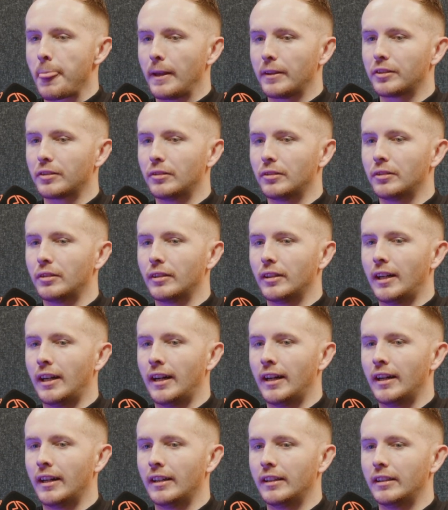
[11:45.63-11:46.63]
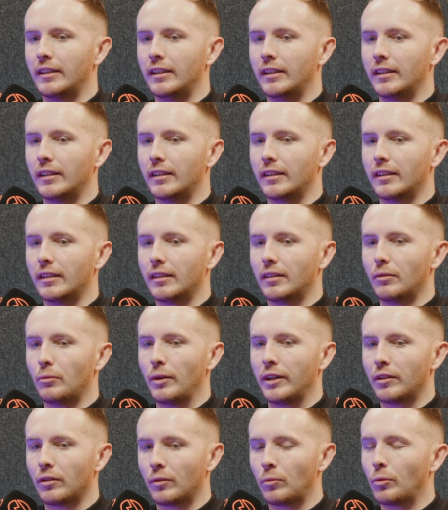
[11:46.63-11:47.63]
So I
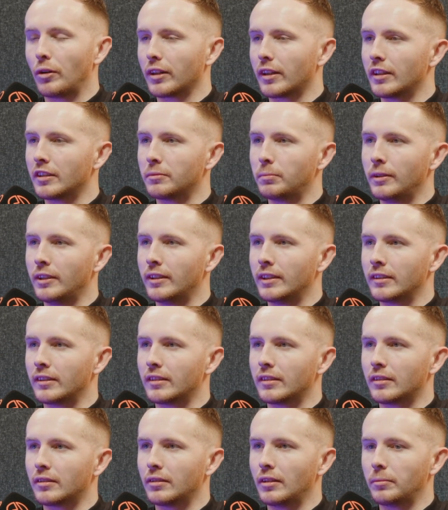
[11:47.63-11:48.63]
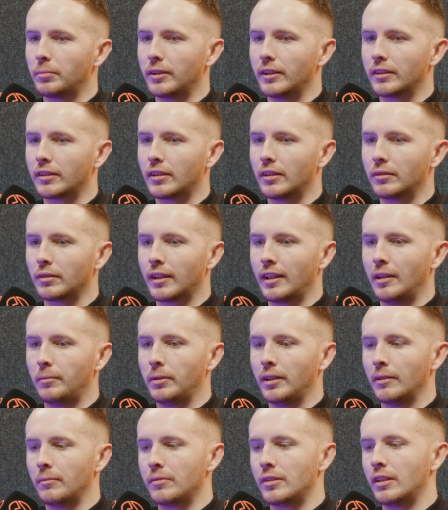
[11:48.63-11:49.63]
went on work experience to a place called
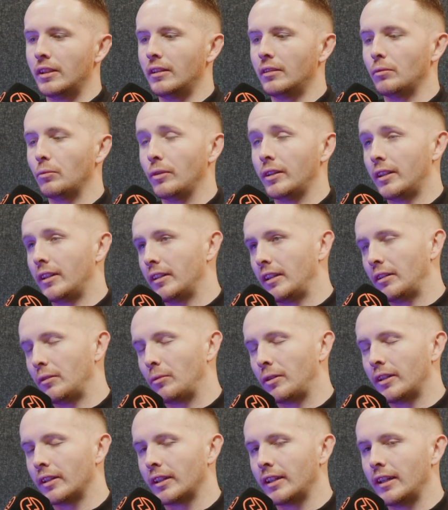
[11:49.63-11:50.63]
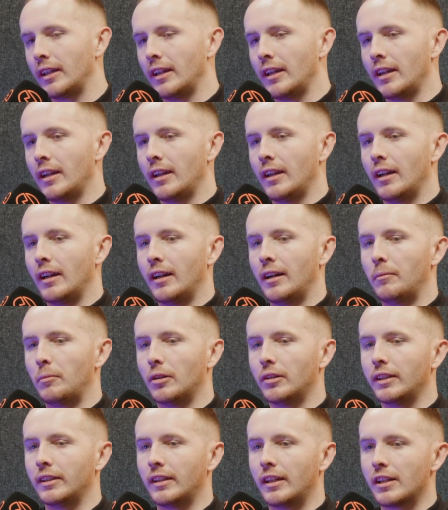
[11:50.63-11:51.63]
KPMG, where I now work, a
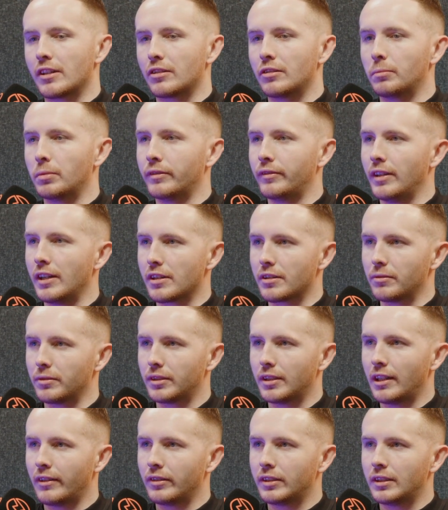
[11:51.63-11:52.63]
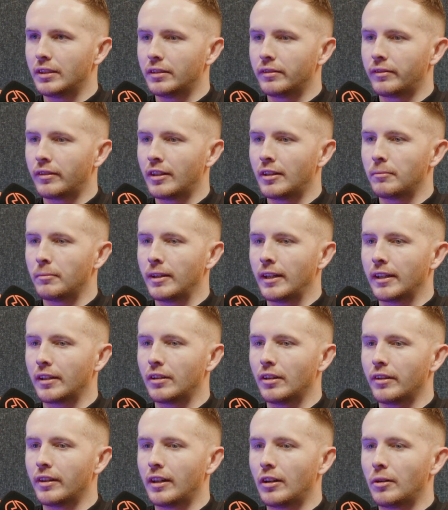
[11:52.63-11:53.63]
multinational professional services firm, and I
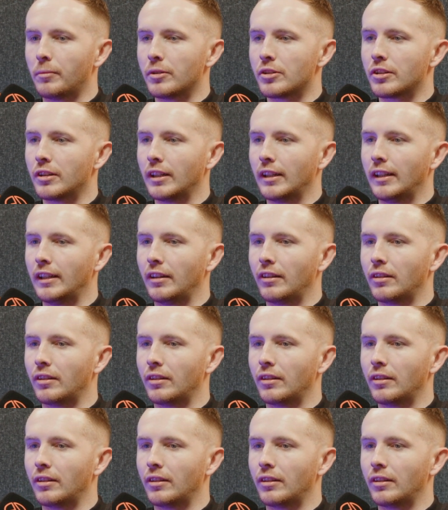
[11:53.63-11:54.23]
got that opportunity